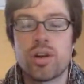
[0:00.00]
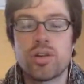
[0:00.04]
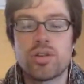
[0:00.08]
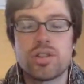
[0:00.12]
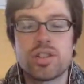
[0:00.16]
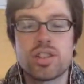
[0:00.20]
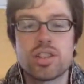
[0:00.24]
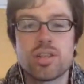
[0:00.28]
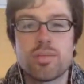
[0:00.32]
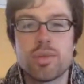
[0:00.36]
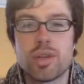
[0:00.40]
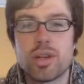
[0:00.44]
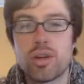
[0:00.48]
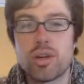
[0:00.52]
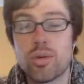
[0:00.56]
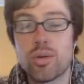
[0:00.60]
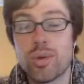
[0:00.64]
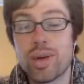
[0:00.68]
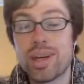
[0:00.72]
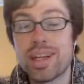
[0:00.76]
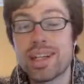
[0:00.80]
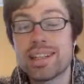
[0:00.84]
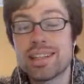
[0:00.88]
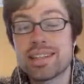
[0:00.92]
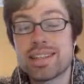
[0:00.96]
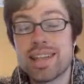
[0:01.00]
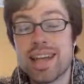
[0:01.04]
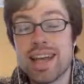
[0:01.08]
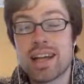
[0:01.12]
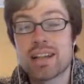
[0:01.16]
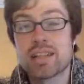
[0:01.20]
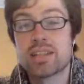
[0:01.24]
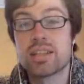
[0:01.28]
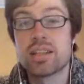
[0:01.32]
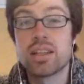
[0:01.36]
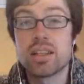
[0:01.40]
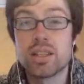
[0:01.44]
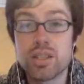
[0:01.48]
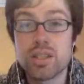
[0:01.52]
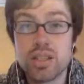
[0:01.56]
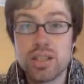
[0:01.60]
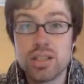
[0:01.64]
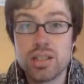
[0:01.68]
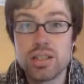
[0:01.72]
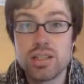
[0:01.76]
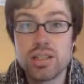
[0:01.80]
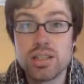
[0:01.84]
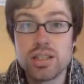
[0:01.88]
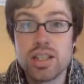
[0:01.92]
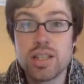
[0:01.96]
coaches have been great
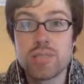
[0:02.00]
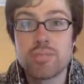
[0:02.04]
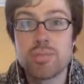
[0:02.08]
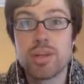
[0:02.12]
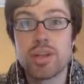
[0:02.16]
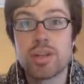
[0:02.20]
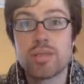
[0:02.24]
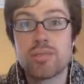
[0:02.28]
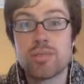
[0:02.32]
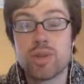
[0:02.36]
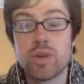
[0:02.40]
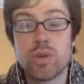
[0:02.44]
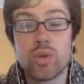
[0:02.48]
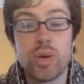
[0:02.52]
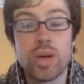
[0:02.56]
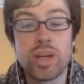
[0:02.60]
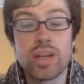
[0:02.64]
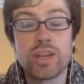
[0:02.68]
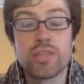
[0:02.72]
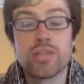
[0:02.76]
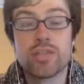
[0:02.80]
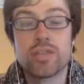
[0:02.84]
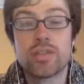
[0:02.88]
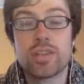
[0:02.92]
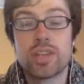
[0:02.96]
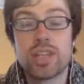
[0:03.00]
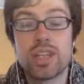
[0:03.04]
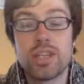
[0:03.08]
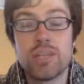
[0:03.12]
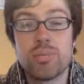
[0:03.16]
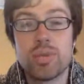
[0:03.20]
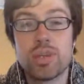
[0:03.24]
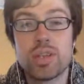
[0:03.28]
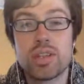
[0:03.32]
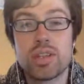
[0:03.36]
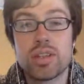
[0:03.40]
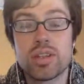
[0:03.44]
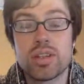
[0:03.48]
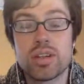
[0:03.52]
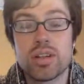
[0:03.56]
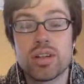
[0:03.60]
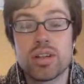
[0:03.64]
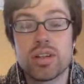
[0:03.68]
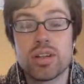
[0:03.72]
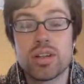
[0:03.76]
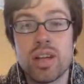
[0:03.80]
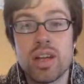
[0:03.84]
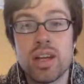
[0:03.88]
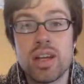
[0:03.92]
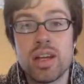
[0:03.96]
tacticians. They've been great for keeping
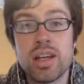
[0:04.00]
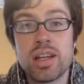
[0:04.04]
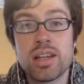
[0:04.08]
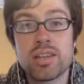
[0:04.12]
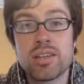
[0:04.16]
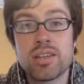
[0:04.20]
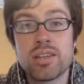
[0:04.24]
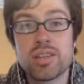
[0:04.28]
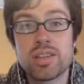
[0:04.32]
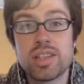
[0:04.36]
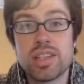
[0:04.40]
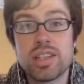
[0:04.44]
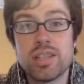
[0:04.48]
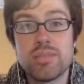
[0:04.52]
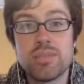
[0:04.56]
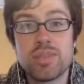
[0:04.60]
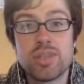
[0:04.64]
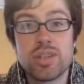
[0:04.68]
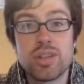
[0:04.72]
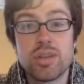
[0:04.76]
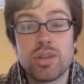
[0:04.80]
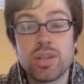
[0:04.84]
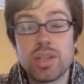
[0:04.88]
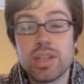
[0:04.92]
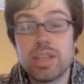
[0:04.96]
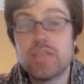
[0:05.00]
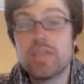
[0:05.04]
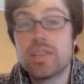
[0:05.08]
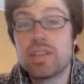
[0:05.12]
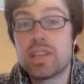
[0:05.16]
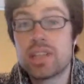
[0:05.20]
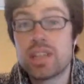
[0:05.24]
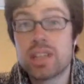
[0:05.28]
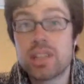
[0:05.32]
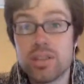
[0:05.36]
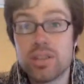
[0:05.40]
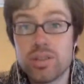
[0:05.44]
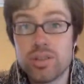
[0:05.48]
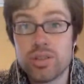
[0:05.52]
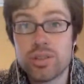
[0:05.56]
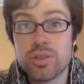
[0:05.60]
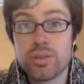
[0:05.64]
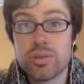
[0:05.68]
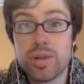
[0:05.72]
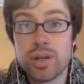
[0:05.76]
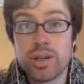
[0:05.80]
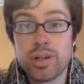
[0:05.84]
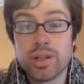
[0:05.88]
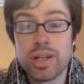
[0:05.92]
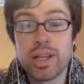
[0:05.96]
their teams, even
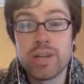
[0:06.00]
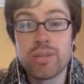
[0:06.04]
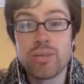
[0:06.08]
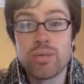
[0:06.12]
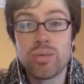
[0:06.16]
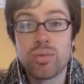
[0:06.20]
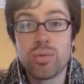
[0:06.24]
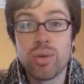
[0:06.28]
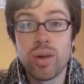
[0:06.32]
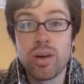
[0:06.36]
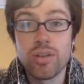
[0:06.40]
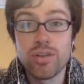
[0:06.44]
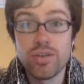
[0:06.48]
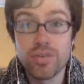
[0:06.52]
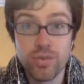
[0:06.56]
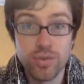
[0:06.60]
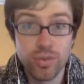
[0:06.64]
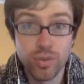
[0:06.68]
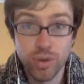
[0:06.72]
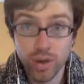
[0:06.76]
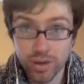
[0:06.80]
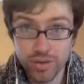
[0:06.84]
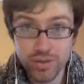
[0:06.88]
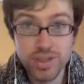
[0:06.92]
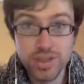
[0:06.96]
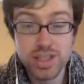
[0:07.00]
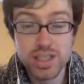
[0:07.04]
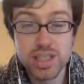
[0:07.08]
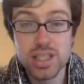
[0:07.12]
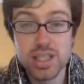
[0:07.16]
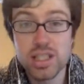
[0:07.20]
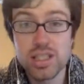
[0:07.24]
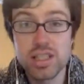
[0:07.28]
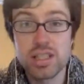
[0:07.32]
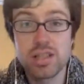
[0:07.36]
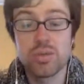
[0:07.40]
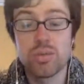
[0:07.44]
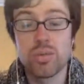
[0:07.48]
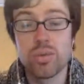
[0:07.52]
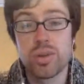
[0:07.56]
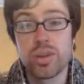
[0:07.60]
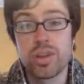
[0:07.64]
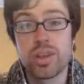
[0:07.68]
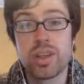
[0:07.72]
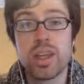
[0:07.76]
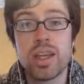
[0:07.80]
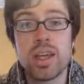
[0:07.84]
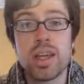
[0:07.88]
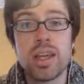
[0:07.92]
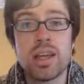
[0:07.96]
keeled throughout a rough season
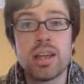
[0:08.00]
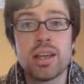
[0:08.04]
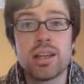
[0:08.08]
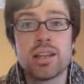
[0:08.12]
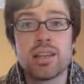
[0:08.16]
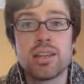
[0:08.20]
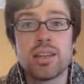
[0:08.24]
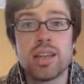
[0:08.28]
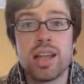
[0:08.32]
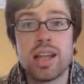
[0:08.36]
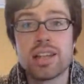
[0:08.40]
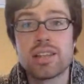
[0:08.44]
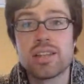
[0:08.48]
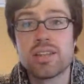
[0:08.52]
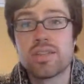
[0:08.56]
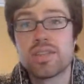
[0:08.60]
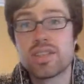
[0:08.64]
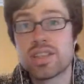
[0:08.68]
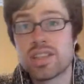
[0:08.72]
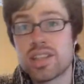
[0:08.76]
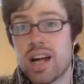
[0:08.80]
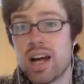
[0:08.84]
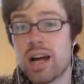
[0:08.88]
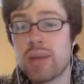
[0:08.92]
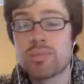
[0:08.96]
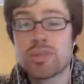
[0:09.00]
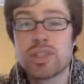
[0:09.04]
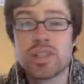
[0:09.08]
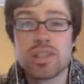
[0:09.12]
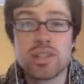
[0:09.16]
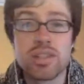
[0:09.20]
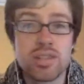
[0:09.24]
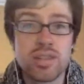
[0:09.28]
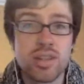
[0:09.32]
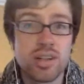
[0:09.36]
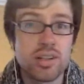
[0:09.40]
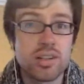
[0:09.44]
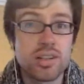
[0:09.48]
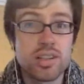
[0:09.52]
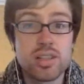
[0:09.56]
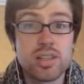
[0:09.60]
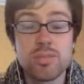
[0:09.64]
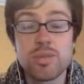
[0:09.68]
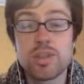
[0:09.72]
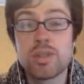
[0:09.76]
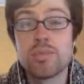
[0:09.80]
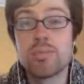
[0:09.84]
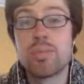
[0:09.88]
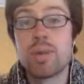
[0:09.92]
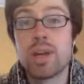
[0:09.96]
with lots of stops and
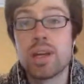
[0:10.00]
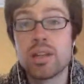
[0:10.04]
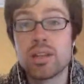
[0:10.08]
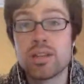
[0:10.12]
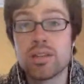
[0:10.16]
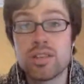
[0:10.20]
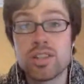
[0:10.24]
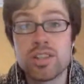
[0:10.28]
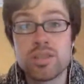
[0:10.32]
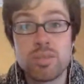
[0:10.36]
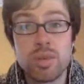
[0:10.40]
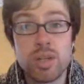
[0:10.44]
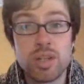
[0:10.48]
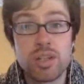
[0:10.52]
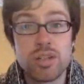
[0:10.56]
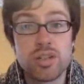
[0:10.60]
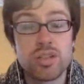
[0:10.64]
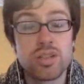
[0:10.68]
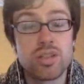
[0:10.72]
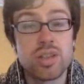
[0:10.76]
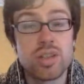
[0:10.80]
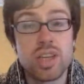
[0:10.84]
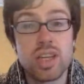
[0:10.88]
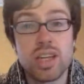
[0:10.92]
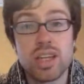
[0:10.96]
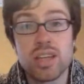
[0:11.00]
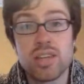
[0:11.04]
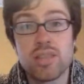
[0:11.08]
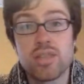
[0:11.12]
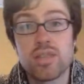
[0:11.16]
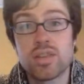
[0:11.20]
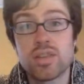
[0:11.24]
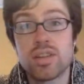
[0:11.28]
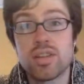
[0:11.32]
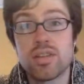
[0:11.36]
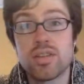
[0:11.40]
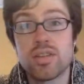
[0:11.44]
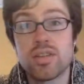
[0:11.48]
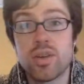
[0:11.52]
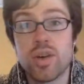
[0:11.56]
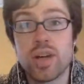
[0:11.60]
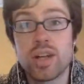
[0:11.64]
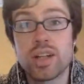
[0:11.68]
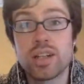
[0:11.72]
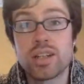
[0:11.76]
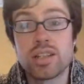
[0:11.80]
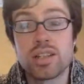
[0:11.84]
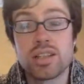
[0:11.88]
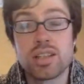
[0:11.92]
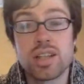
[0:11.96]
starts. I mean, Baylor especially, you can't give enough
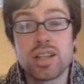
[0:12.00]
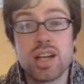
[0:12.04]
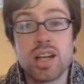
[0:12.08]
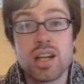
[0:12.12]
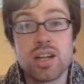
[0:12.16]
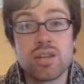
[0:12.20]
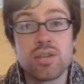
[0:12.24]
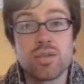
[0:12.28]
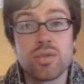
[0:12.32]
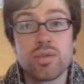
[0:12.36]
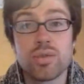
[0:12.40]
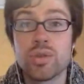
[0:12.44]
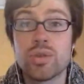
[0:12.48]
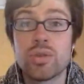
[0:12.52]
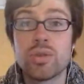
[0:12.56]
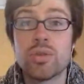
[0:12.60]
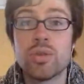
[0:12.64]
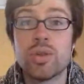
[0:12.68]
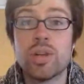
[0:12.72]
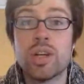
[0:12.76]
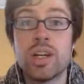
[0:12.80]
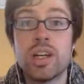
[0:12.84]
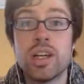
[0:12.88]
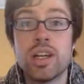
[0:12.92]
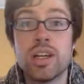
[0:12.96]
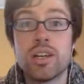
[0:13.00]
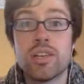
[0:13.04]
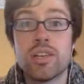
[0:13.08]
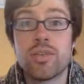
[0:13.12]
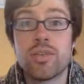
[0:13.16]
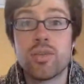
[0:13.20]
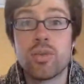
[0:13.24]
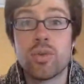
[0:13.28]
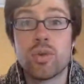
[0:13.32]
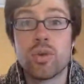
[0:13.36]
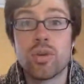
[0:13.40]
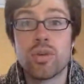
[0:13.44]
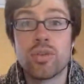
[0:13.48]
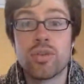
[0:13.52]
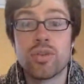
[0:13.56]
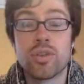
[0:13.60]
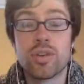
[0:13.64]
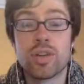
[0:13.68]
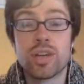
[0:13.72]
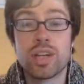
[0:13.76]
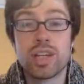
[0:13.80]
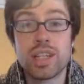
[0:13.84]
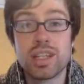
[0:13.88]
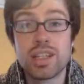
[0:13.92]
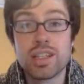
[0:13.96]
credit to Scott Drew
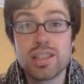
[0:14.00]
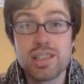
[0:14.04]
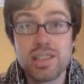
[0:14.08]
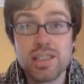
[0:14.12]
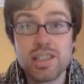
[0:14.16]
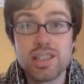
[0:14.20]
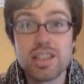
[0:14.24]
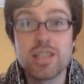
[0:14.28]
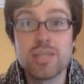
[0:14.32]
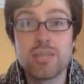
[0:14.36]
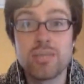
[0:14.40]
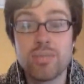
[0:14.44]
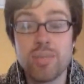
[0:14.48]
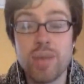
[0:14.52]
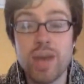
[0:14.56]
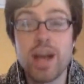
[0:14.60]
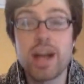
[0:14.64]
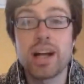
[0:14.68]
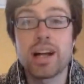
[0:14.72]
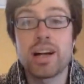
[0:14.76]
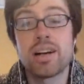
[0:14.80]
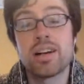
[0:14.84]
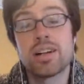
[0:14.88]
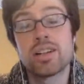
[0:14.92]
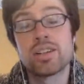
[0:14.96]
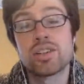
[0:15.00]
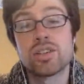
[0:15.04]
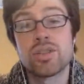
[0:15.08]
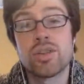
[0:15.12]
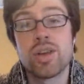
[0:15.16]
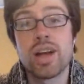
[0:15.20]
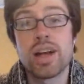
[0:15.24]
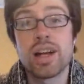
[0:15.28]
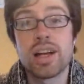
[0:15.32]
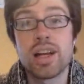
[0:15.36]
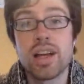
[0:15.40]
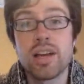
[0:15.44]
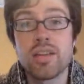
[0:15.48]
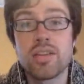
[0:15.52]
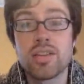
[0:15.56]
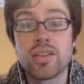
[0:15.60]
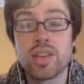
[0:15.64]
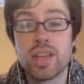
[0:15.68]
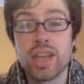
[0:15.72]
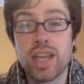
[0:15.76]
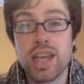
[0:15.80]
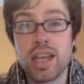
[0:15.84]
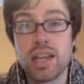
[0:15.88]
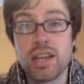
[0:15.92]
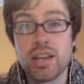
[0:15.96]
for getting his team back on track
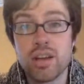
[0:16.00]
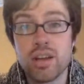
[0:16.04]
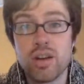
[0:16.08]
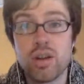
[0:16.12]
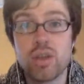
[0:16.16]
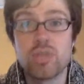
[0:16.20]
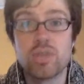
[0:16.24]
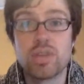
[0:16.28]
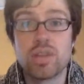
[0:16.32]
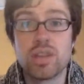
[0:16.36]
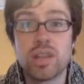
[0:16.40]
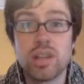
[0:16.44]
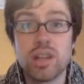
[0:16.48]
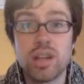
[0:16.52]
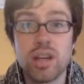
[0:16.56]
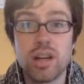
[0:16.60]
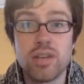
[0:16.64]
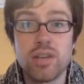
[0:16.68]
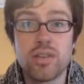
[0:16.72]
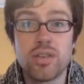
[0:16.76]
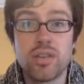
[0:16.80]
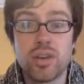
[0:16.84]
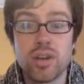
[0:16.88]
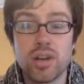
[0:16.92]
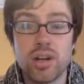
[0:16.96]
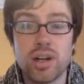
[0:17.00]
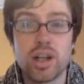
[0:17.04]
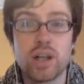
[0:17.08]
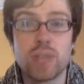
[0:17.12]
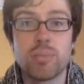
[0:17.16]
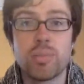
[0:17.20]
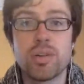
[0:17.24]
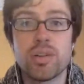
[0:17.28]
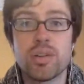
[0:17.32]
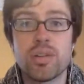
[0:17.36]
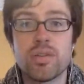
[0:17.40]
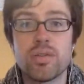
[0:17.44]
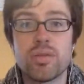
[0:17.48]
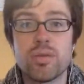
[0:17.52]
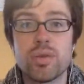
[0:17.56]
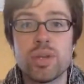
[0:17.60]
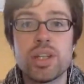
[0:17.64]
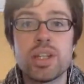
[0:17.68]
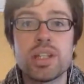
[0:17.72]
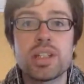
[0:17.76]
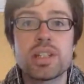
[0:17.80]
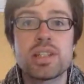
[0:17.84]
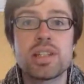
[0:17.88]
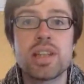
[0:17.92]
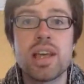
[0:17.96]
after they had a COVID layoff for a couple of
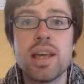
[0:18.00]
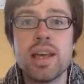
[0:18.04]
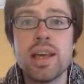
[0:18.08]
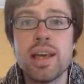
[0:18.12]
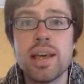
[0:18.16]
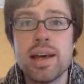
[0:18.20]
weeks.